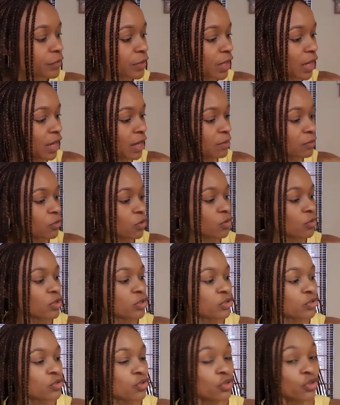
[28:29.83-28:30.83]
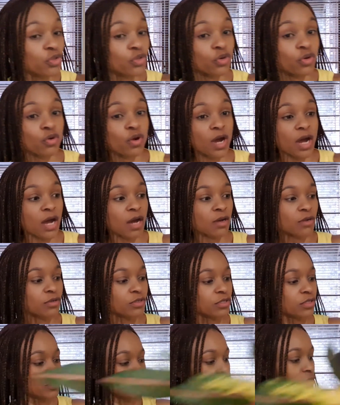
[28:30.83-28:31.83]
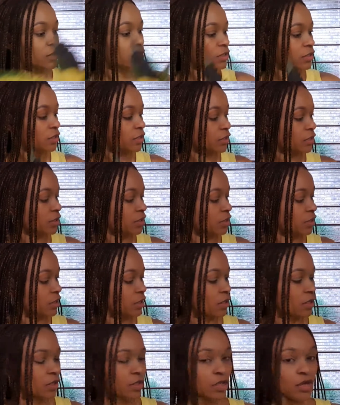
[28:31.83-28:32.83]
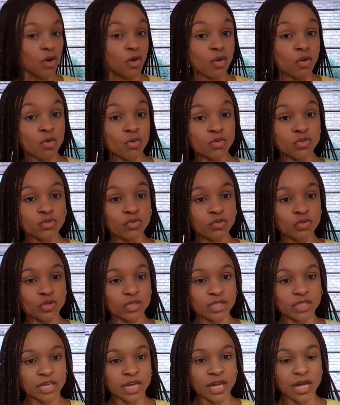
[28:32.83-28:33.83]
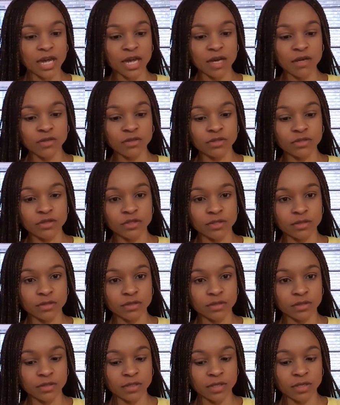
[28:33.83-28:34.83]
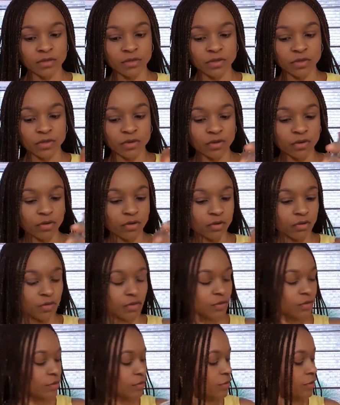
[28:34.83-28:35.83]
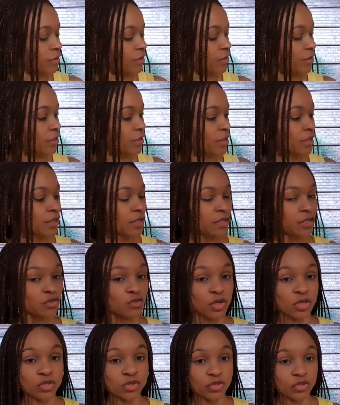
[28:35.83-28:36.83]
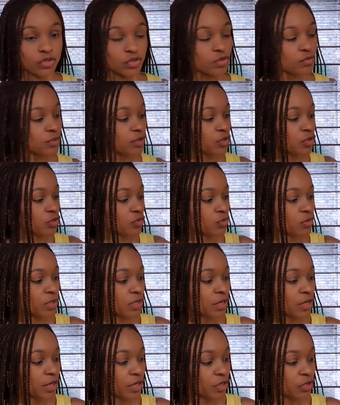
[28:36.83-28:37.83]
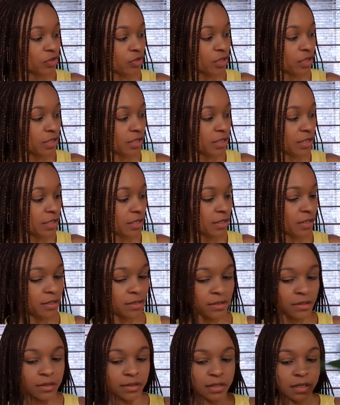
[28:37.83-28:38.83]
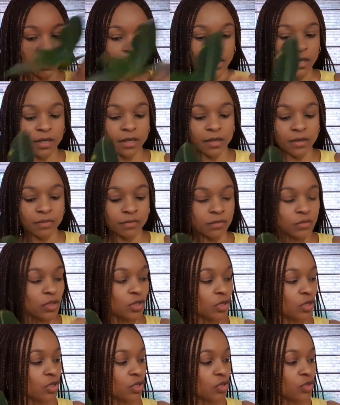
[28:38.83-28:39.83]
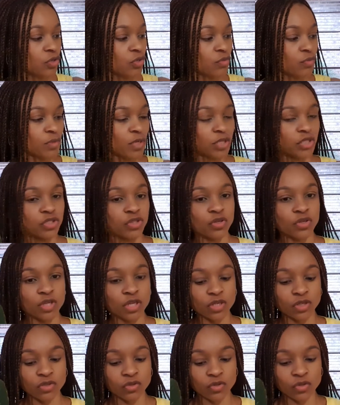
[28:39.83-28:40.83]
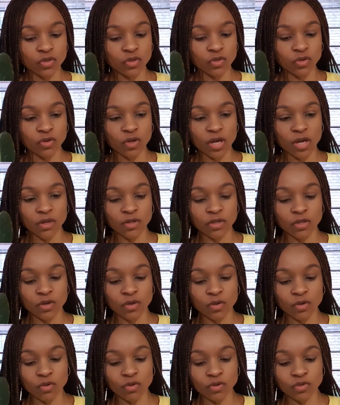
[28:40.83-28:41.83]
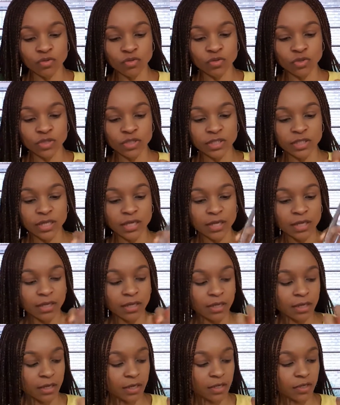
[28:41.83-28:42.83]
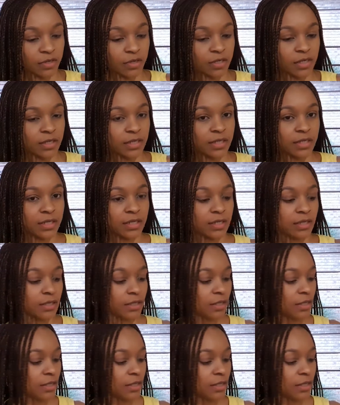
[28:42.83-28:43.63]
I'm going to throw out the old water out. There we go. That's what you should be doing regularly. You make sure that you throw out the old water regularly,